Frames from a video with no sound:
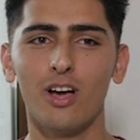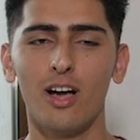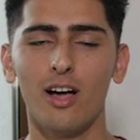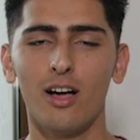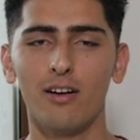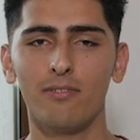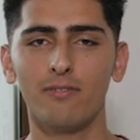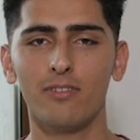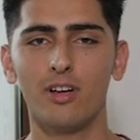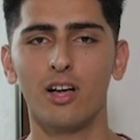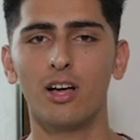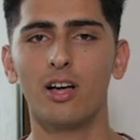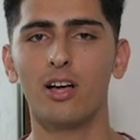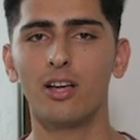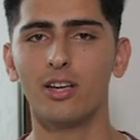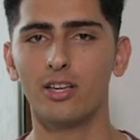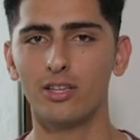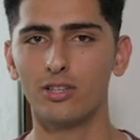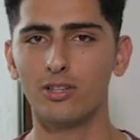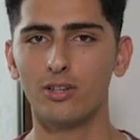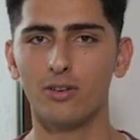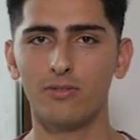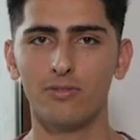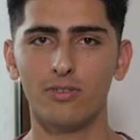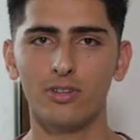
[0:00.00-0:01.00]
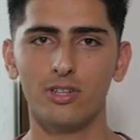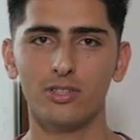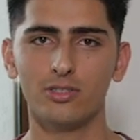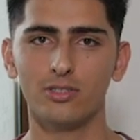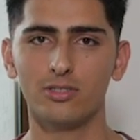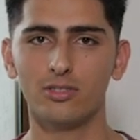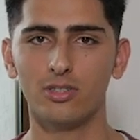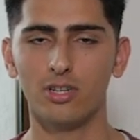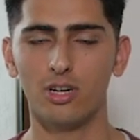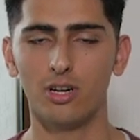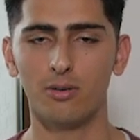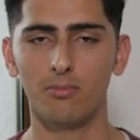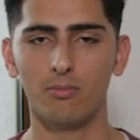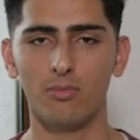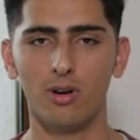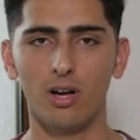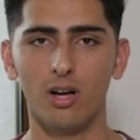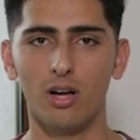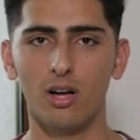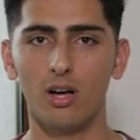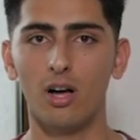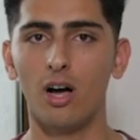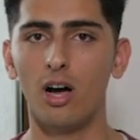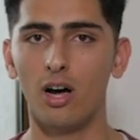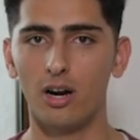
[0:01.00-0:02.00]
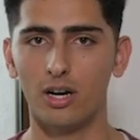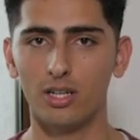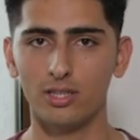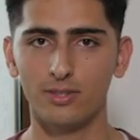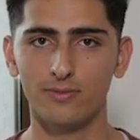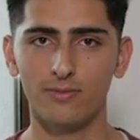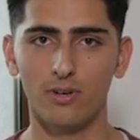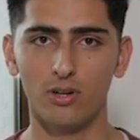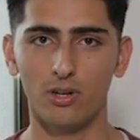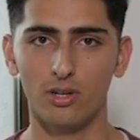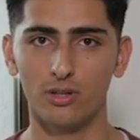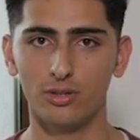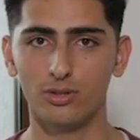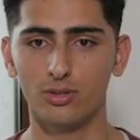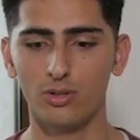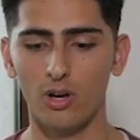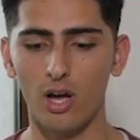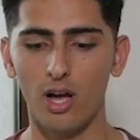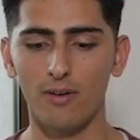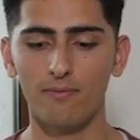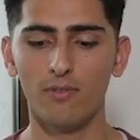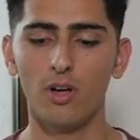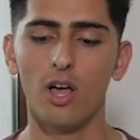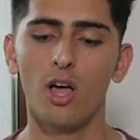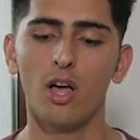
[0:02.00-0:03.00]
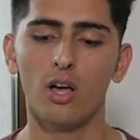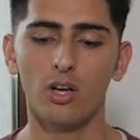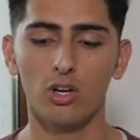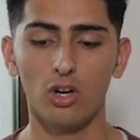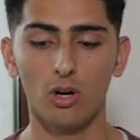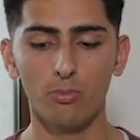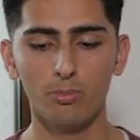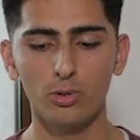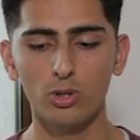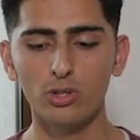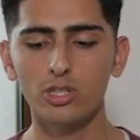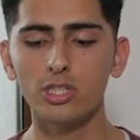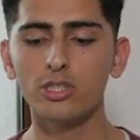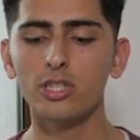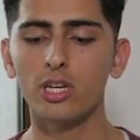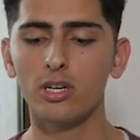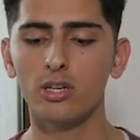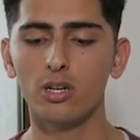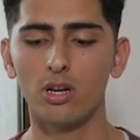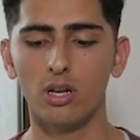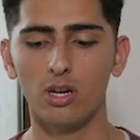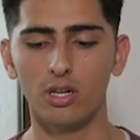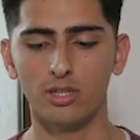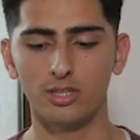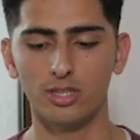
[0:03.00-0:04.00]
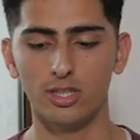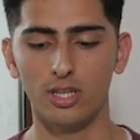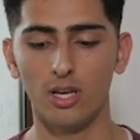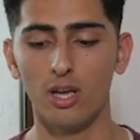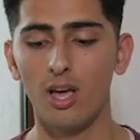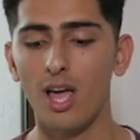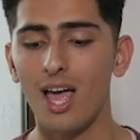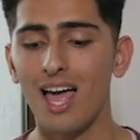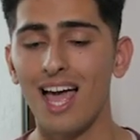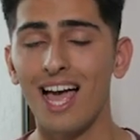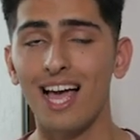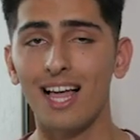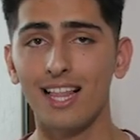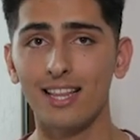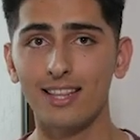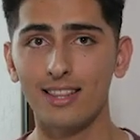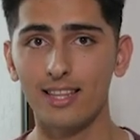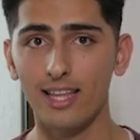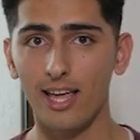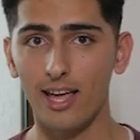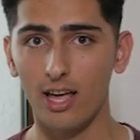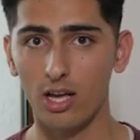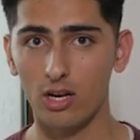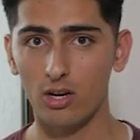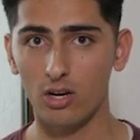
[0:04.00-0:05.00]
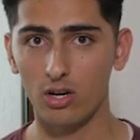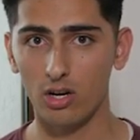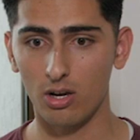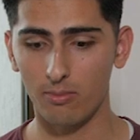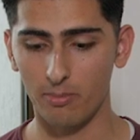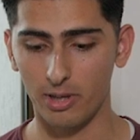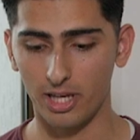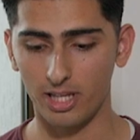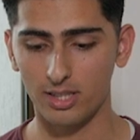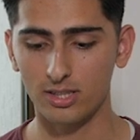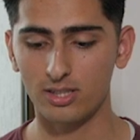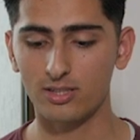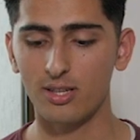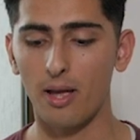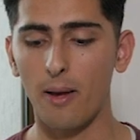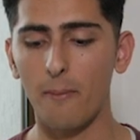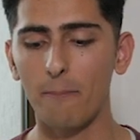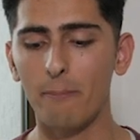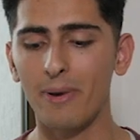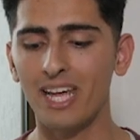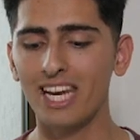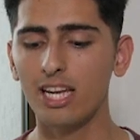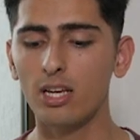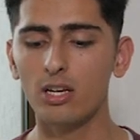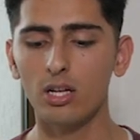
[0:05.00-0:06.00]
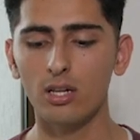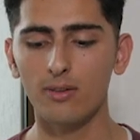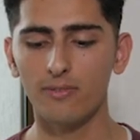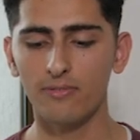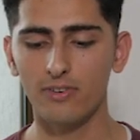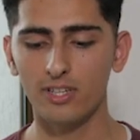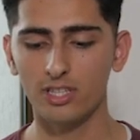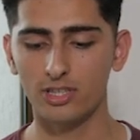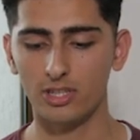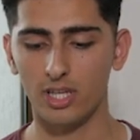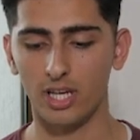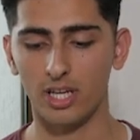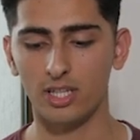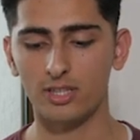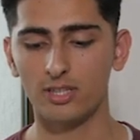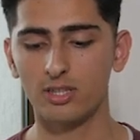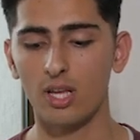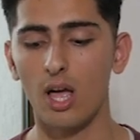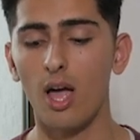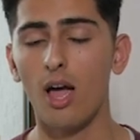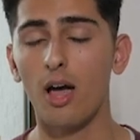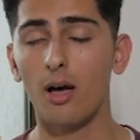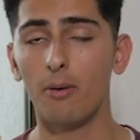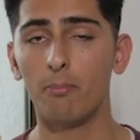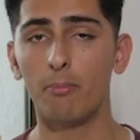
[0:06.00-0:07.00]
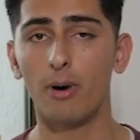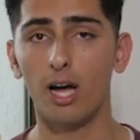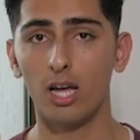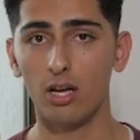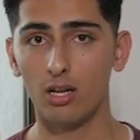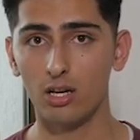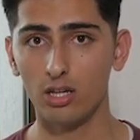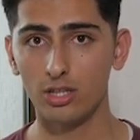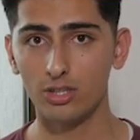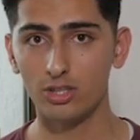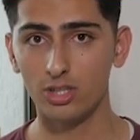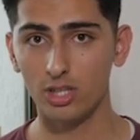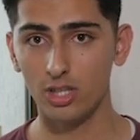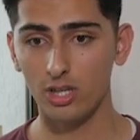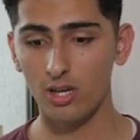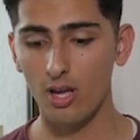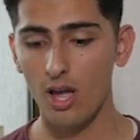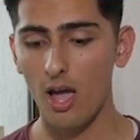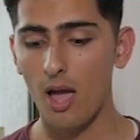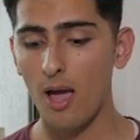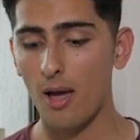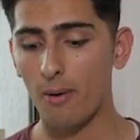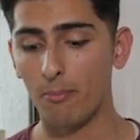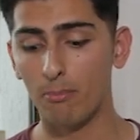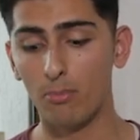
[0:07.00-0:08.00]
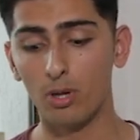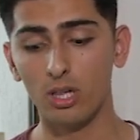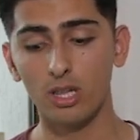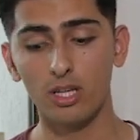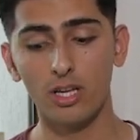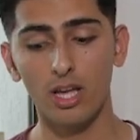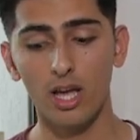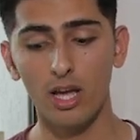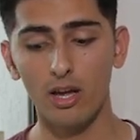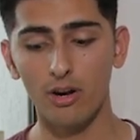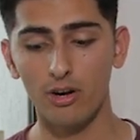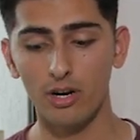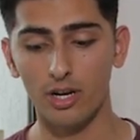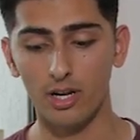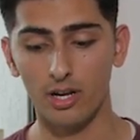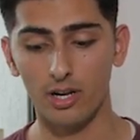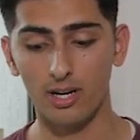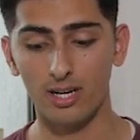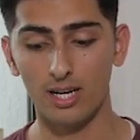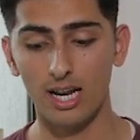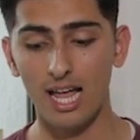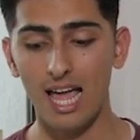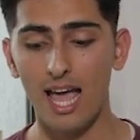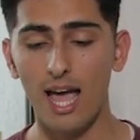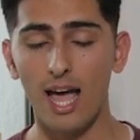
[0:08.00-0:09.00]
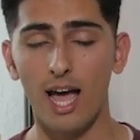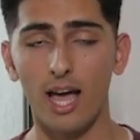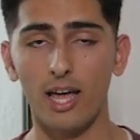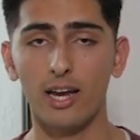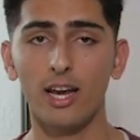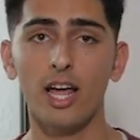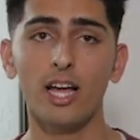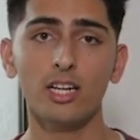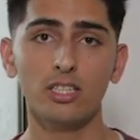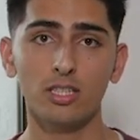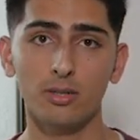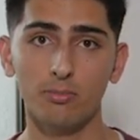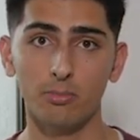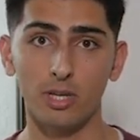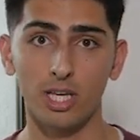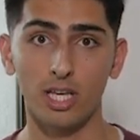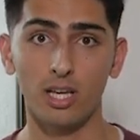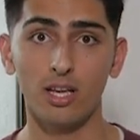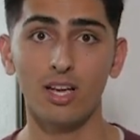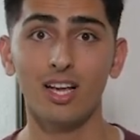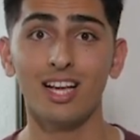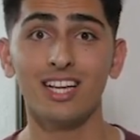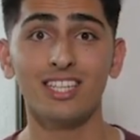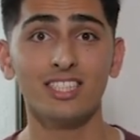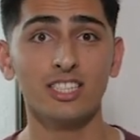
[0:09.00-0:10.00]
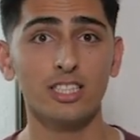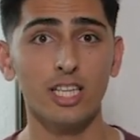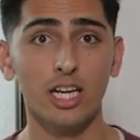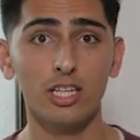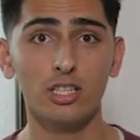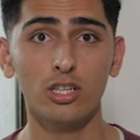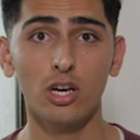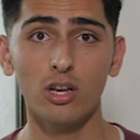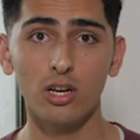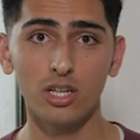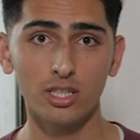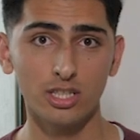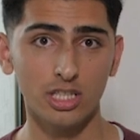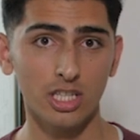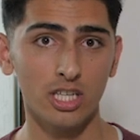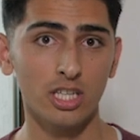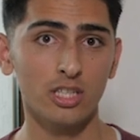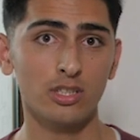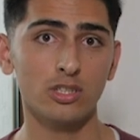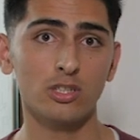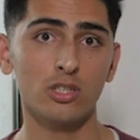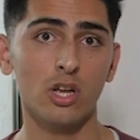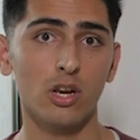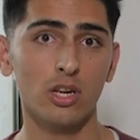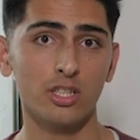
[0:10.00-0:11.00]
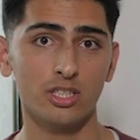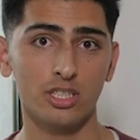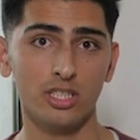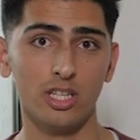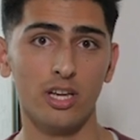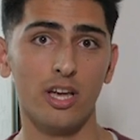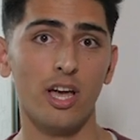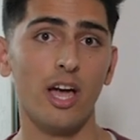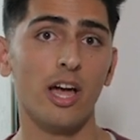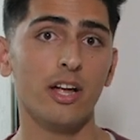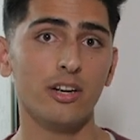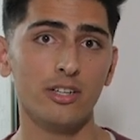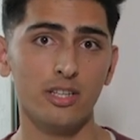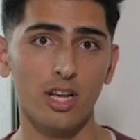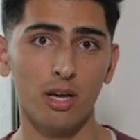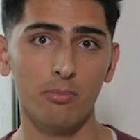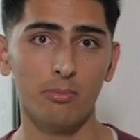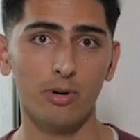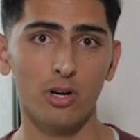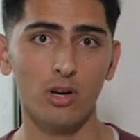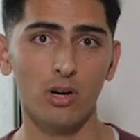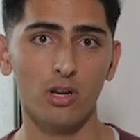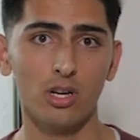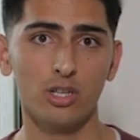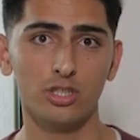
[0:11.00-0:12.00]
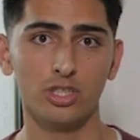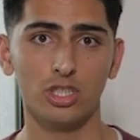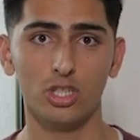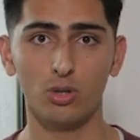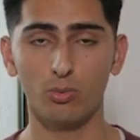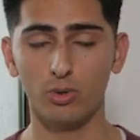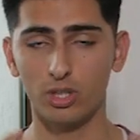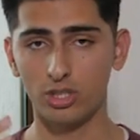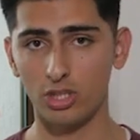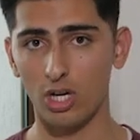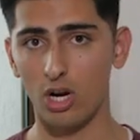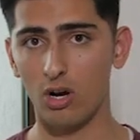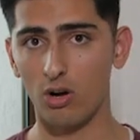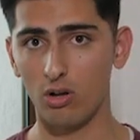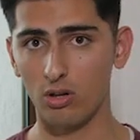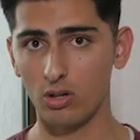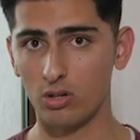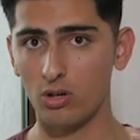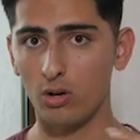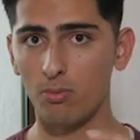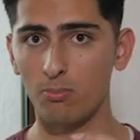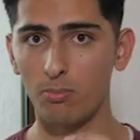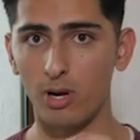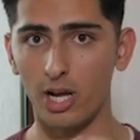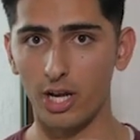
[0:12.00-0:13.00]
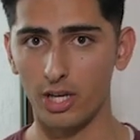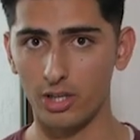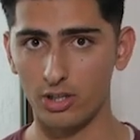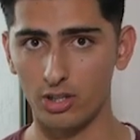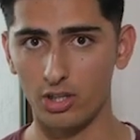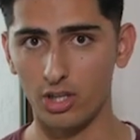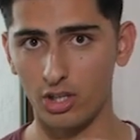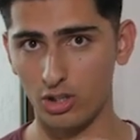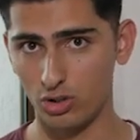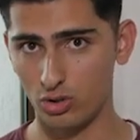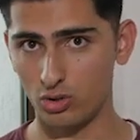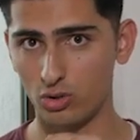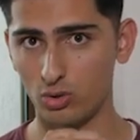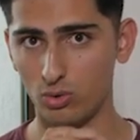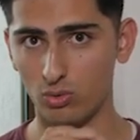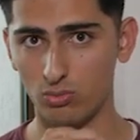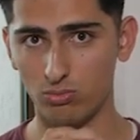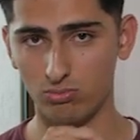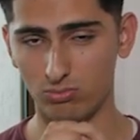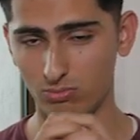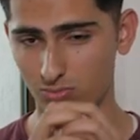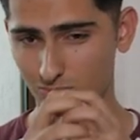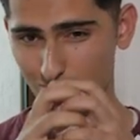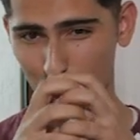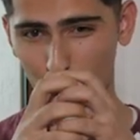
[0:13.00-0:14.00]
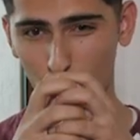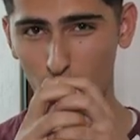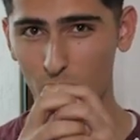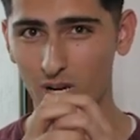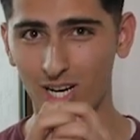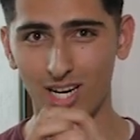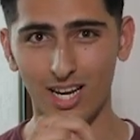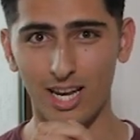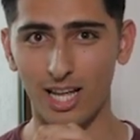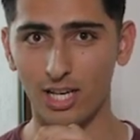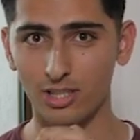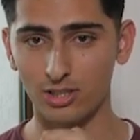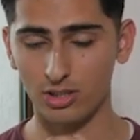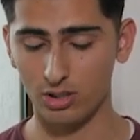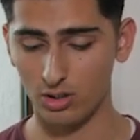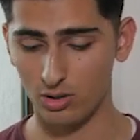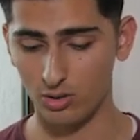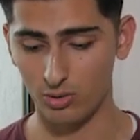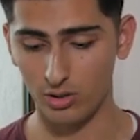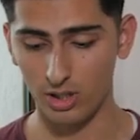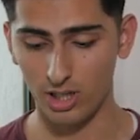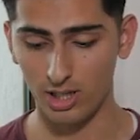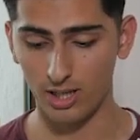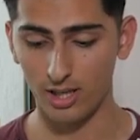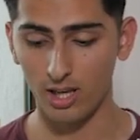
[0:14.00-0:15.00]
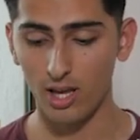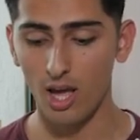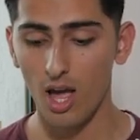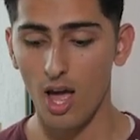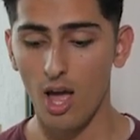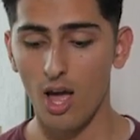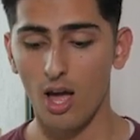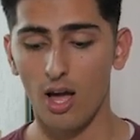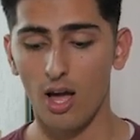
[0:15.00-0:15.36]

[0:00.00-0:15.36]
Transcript: you have in your first term are as follows. You have computer technology, healthcare economics, medical physics, biology, Bulgarian, anatomy, cytology, histology, and embryology, which are all combined into one lesson, really.